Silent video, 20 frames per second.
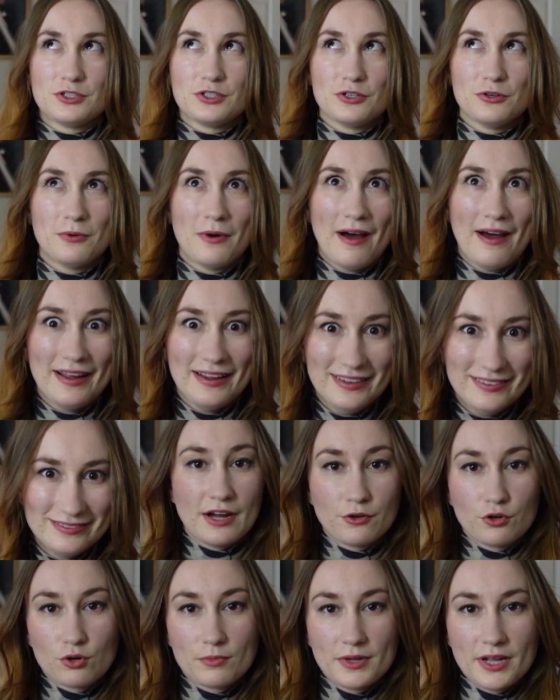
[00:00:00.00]
Do I?
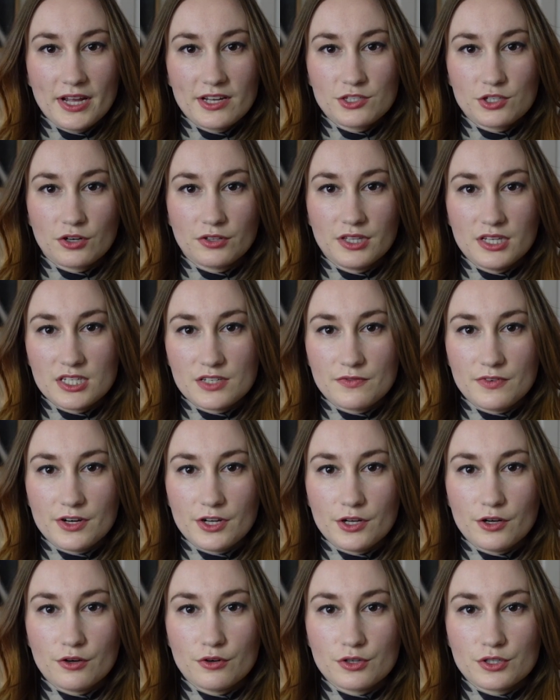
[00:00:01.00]
Now, normally I start these
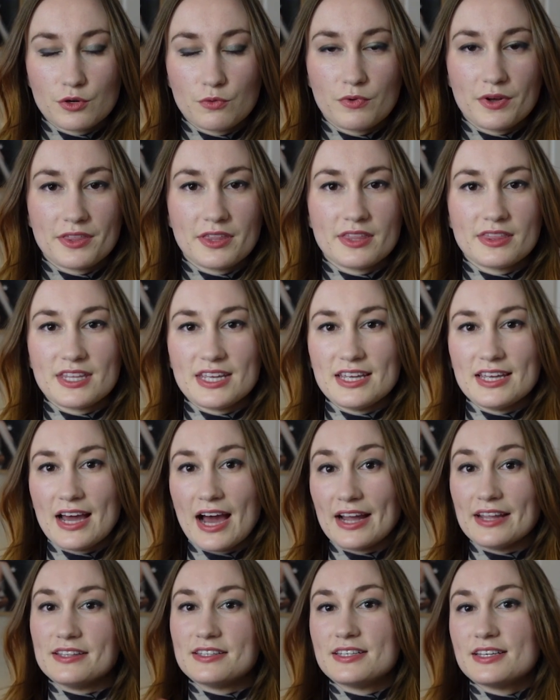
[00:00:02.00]
videos with the
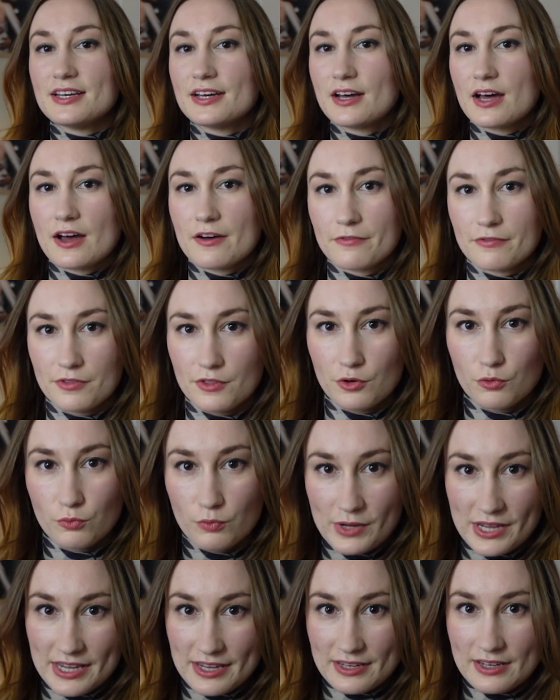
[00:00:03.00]
idea of the
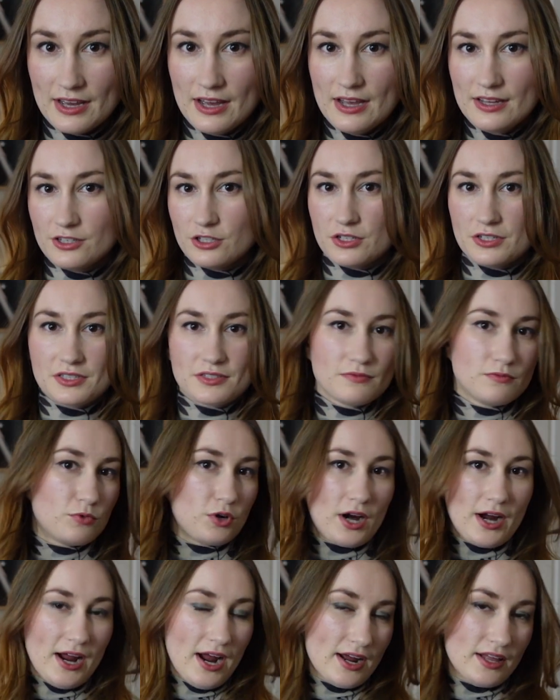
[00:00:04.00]
week, just
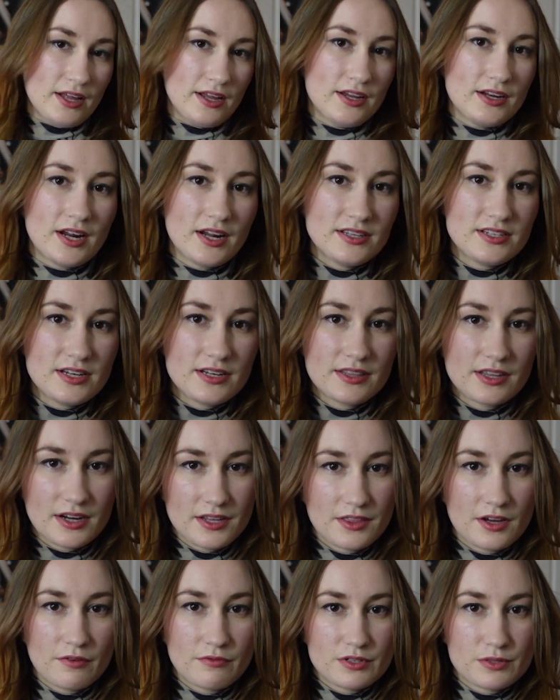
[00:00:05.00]
where I highlight an idea that
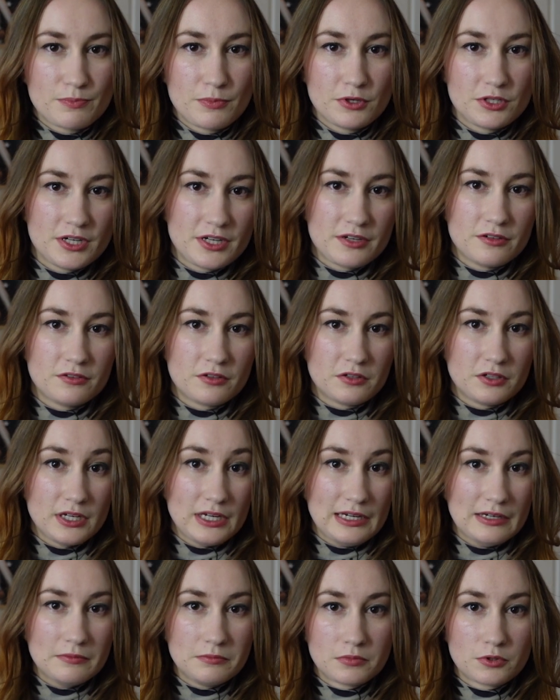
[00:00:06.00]
I thought was
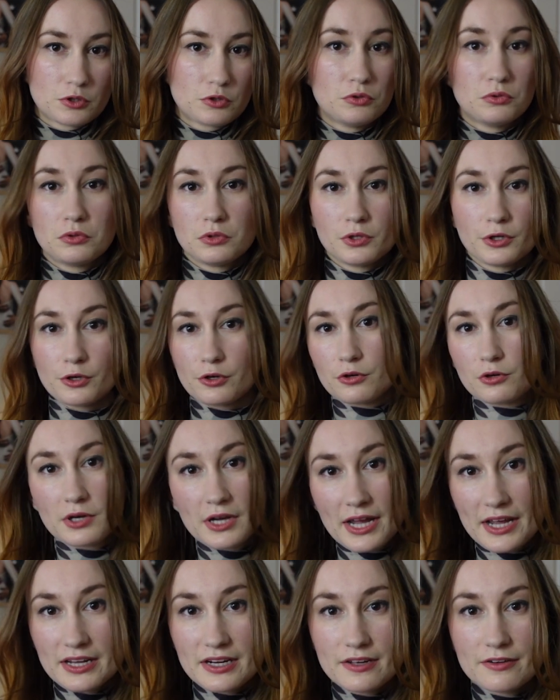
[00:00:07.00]
particularly cool and
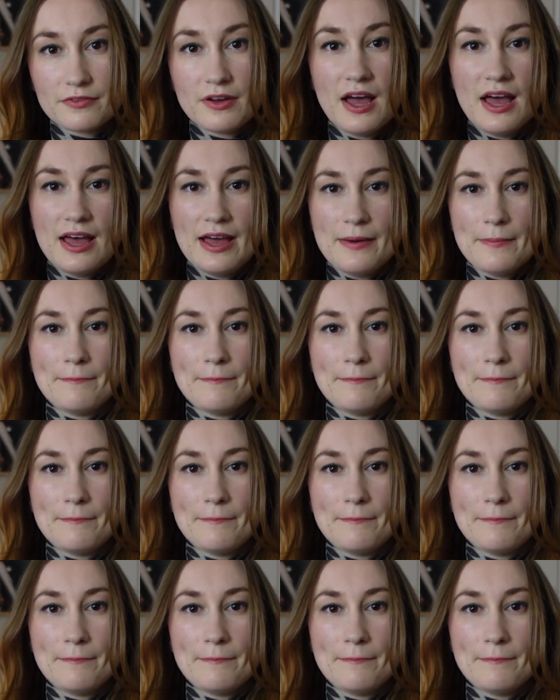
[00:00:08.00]
creative,